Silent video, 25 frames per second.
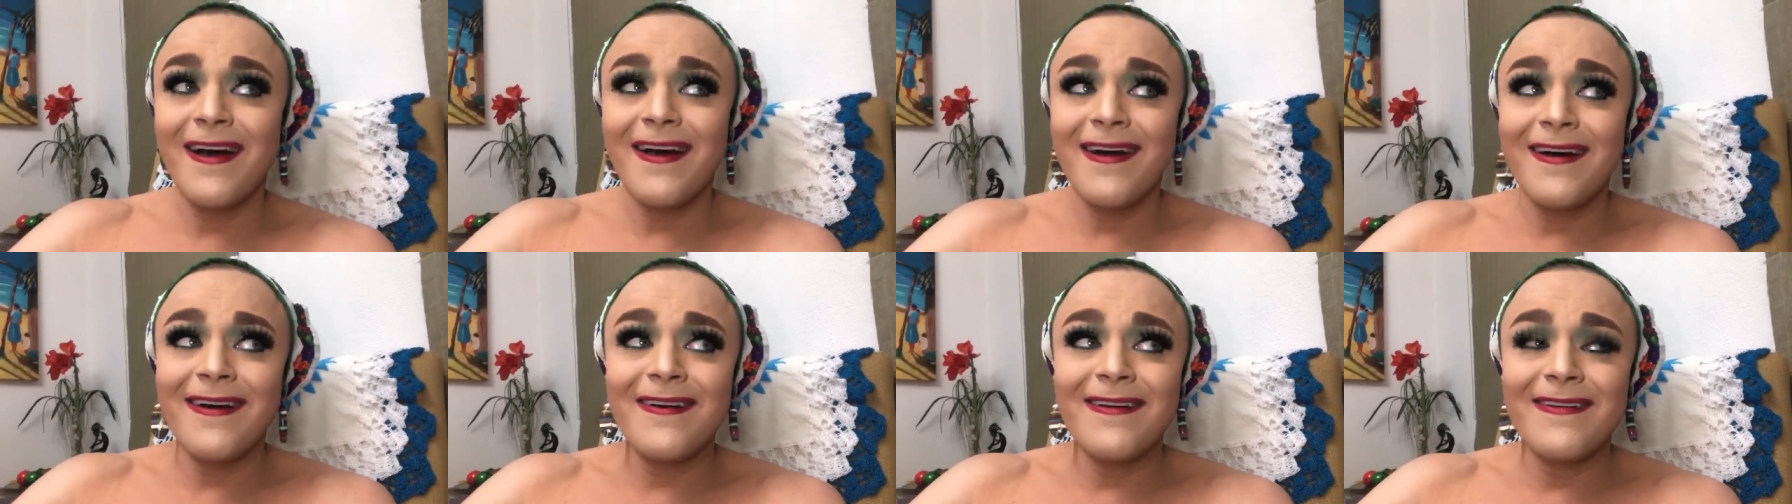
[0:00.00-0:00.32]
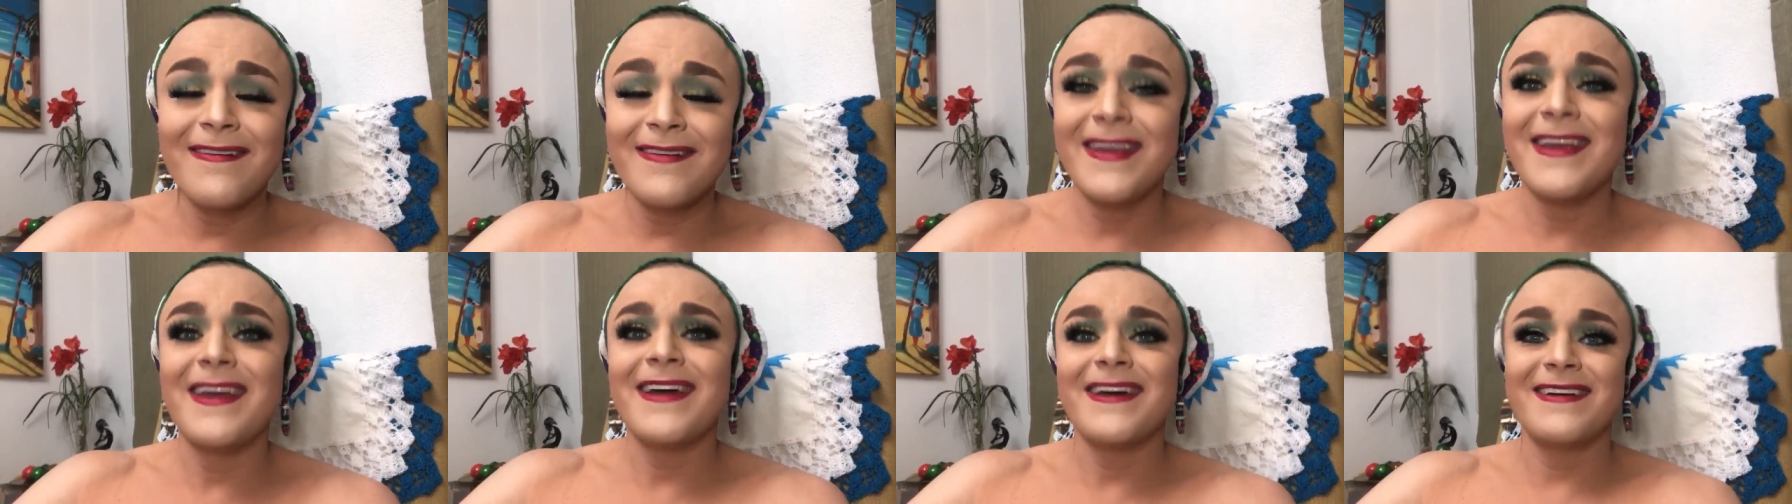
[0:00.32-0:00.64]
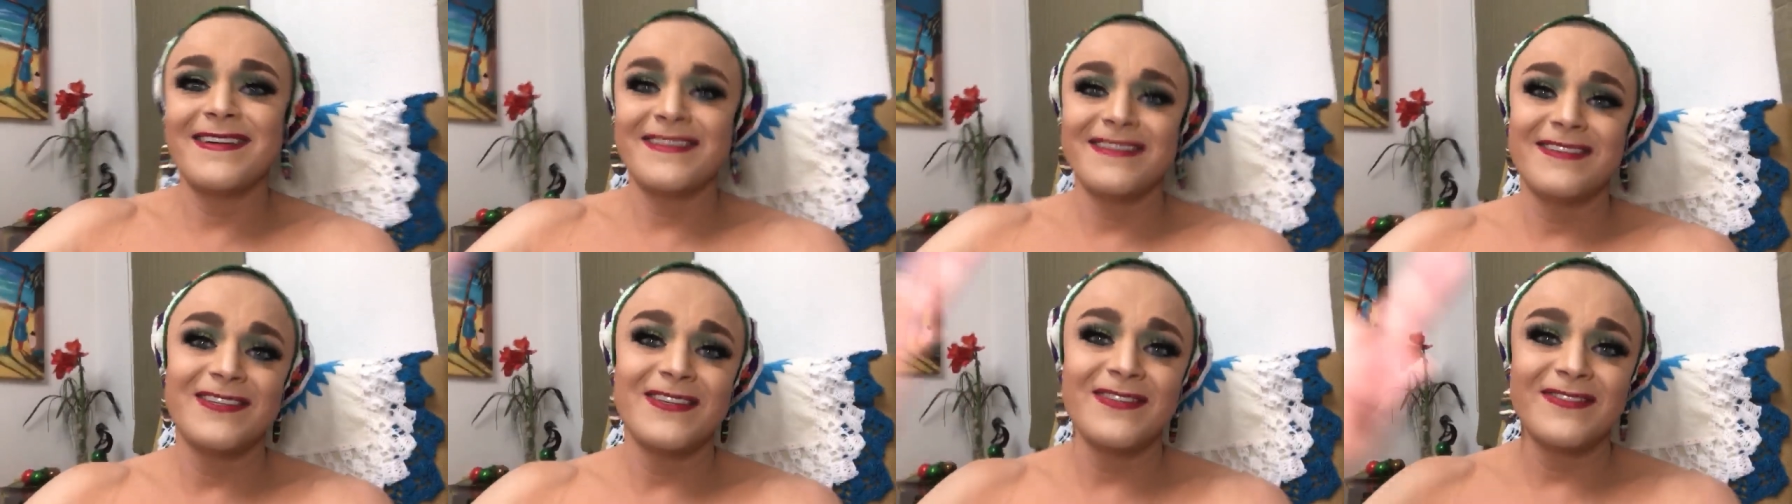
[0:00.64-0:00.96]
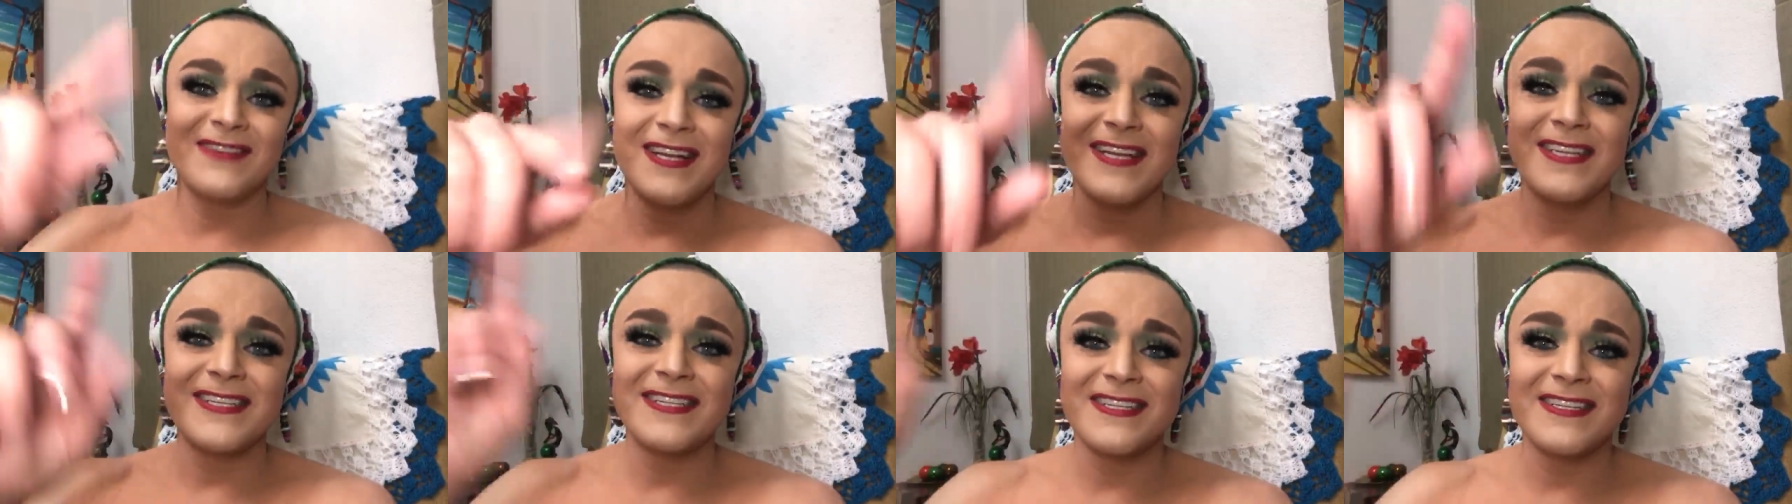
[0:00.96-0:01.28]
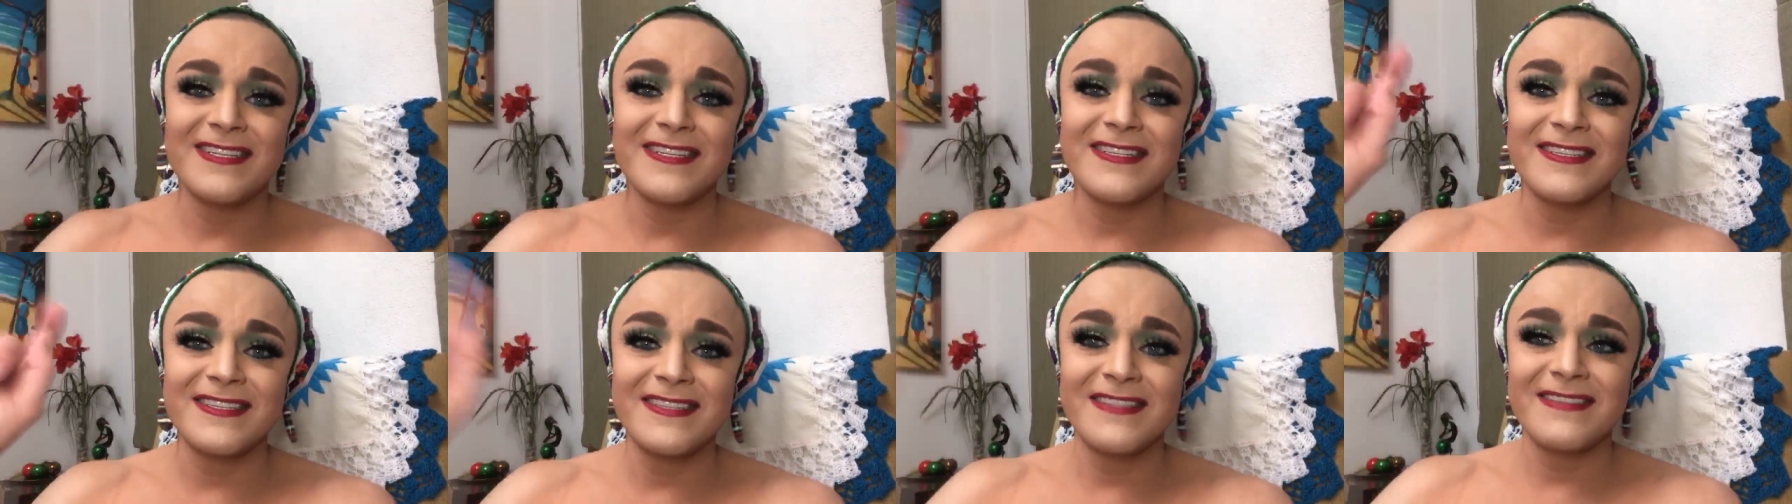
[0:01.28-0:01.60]
Oh, yeah,
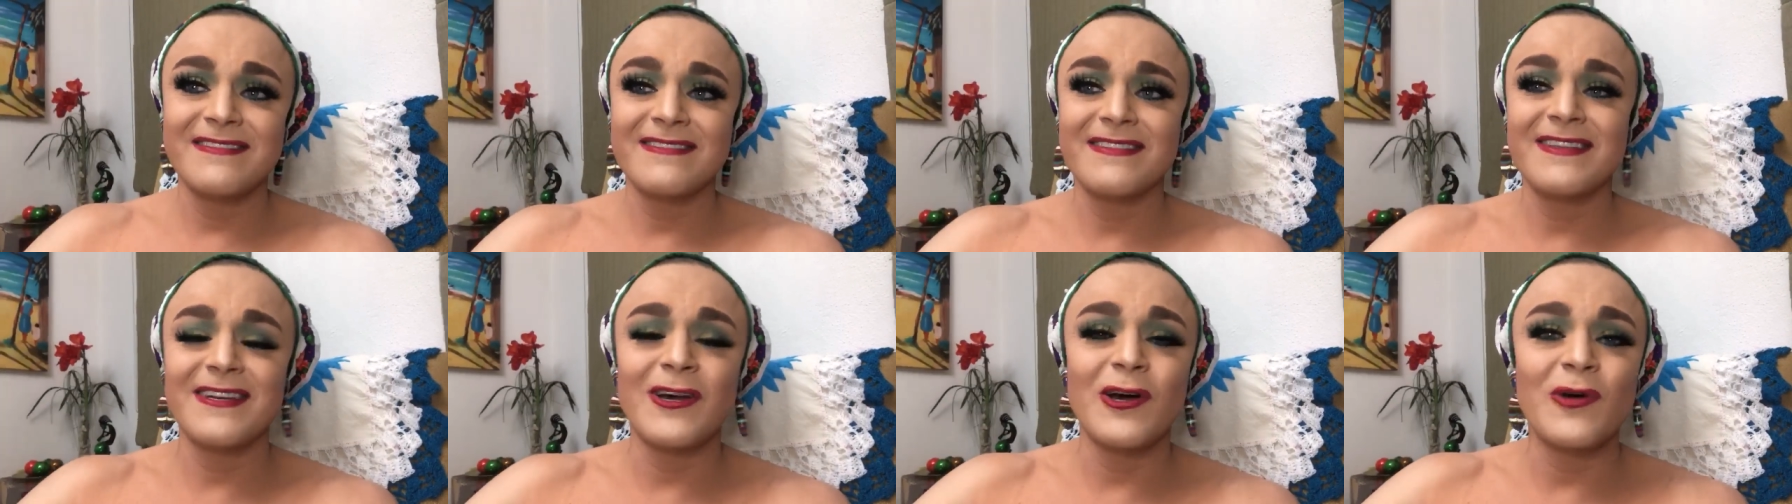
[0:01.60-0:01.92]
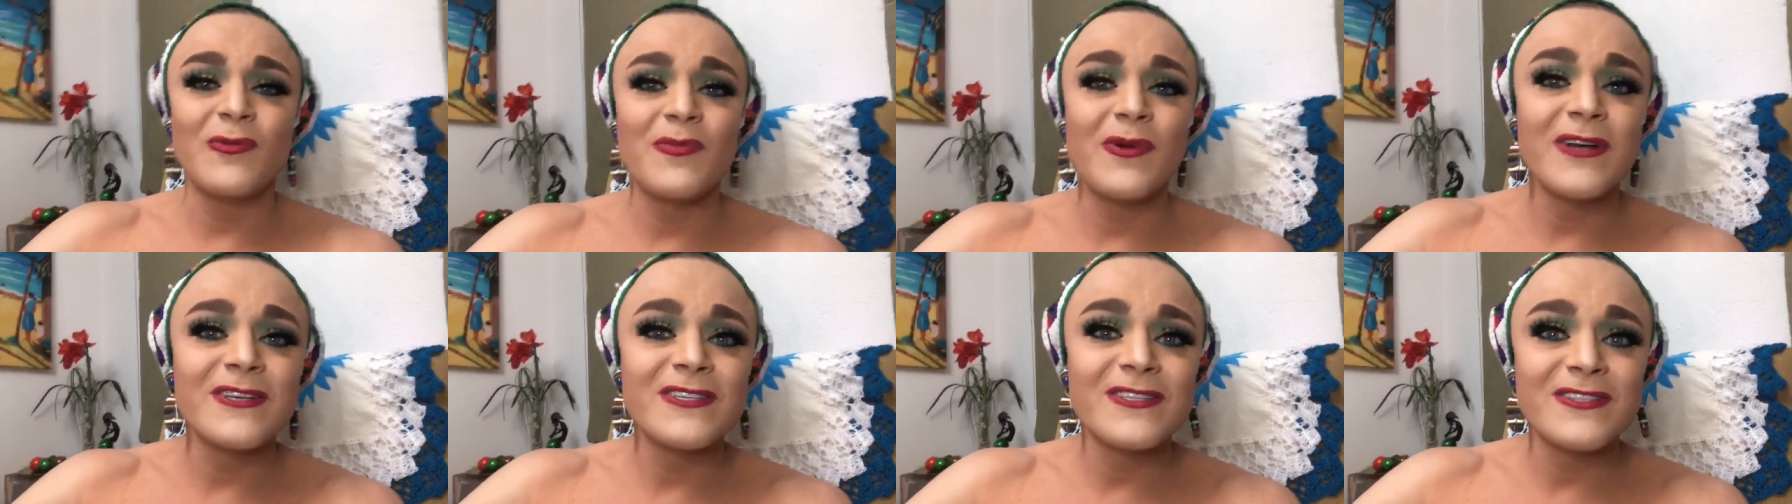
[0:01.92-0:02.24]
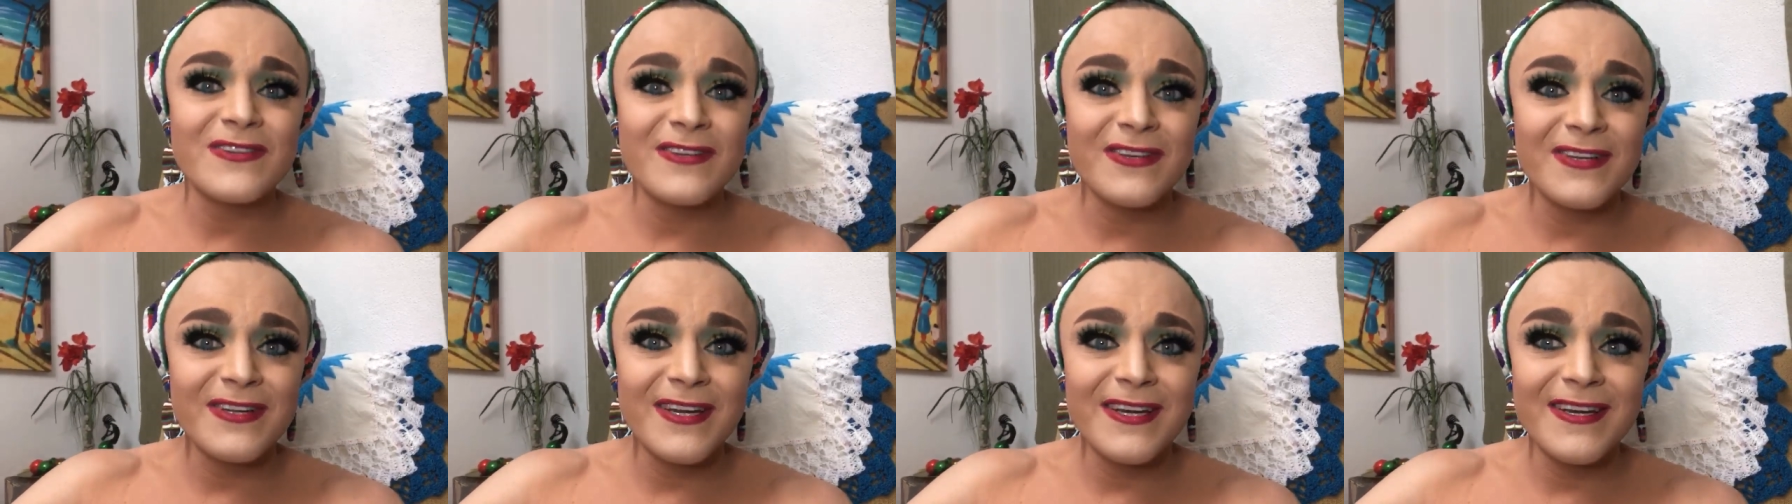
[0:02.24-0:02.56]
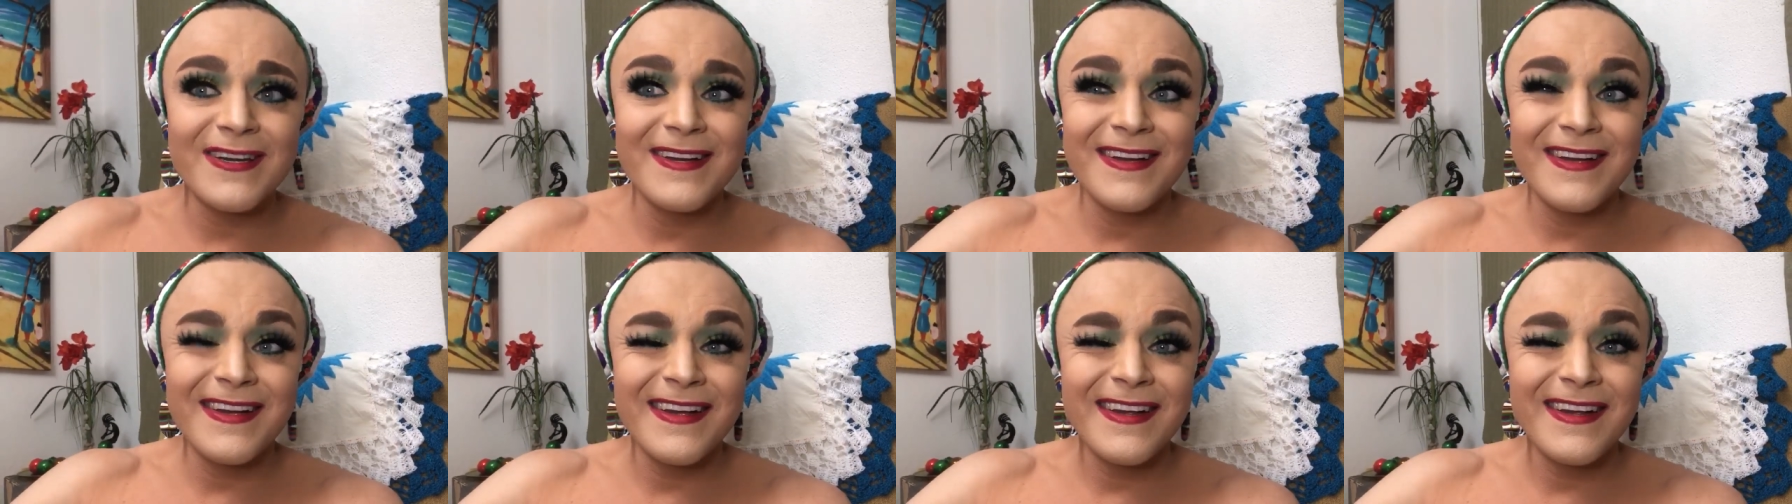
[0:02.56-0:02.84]
donations to help Australia.